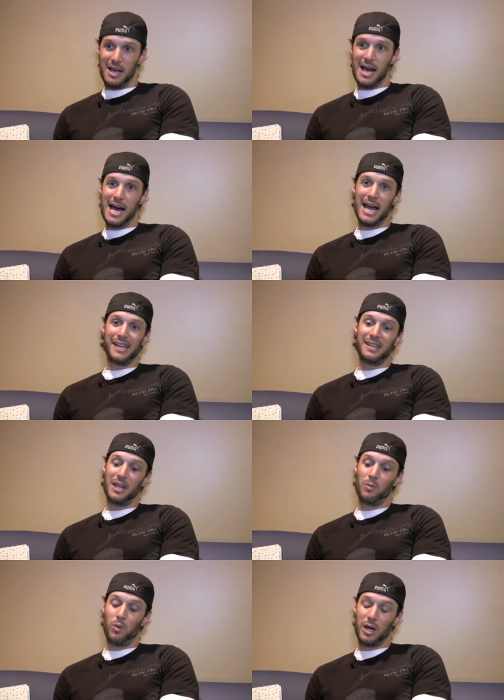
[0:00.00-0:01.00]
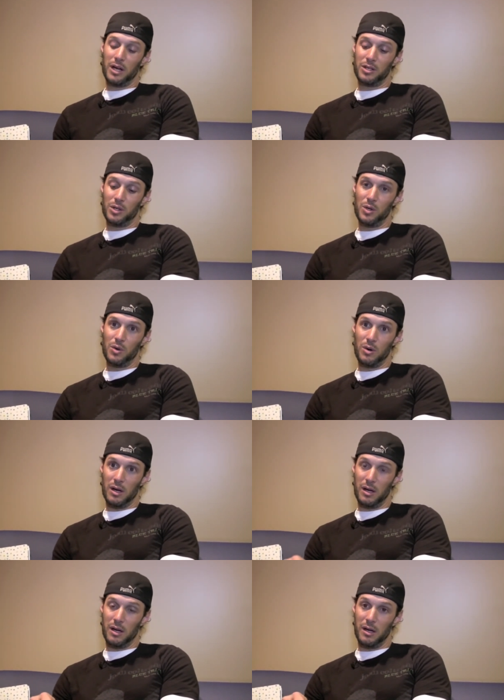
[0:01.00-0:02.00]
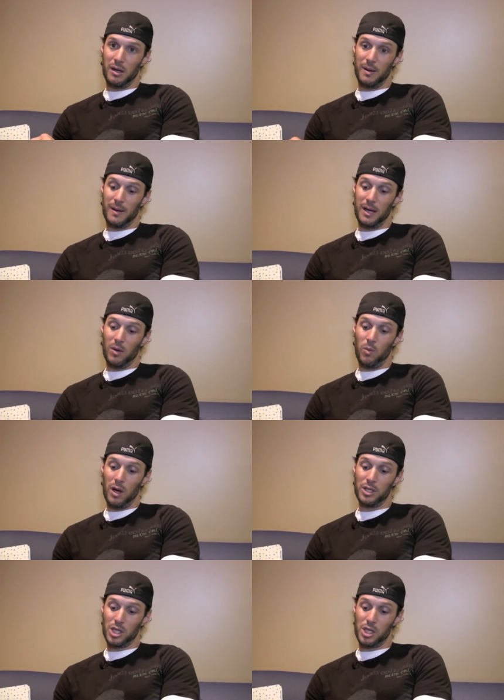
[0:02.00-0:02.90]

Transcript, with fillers: Uh, and then we're going to do one